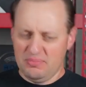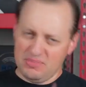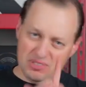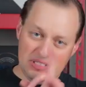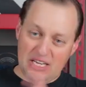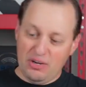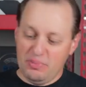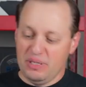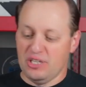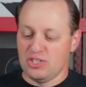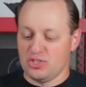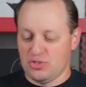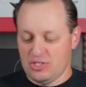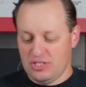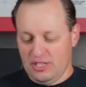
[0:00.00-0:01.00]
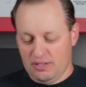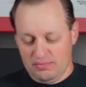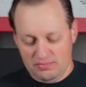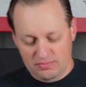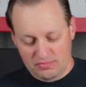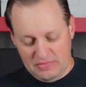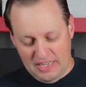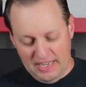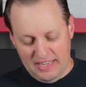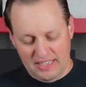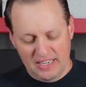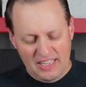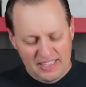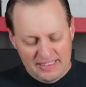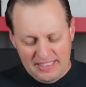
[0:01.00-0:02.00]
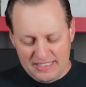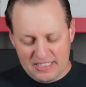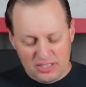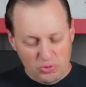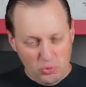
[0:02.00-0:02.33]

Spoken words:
So that would be interesting. And like I said,